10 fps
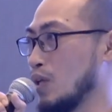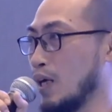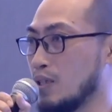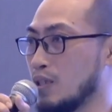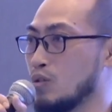
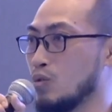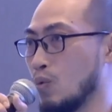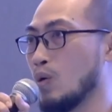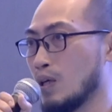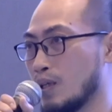ideas to
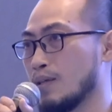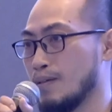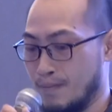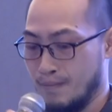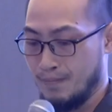work.
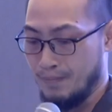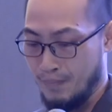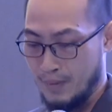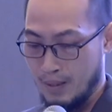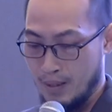
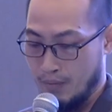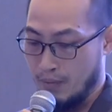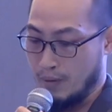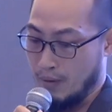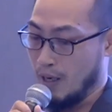
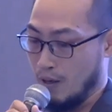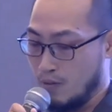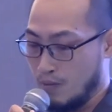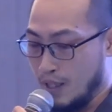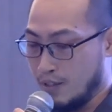
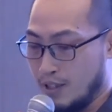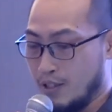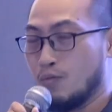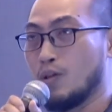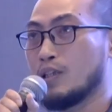Now, let's see what